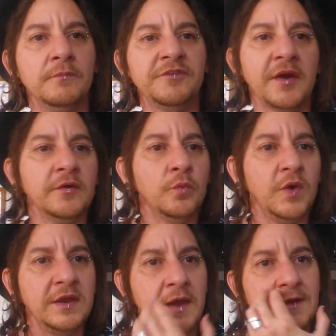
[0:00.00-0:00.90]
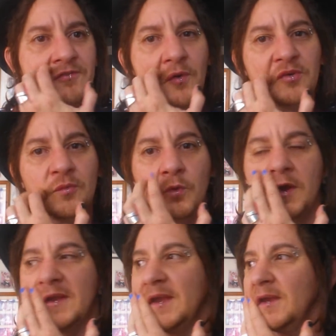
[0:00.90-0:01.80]
say on a weekend if I wasn't
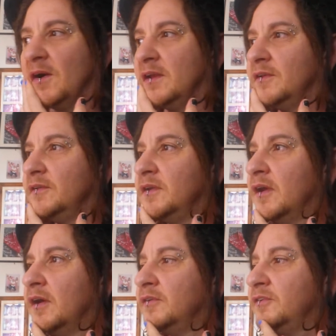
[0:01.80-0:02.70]
working, I've got the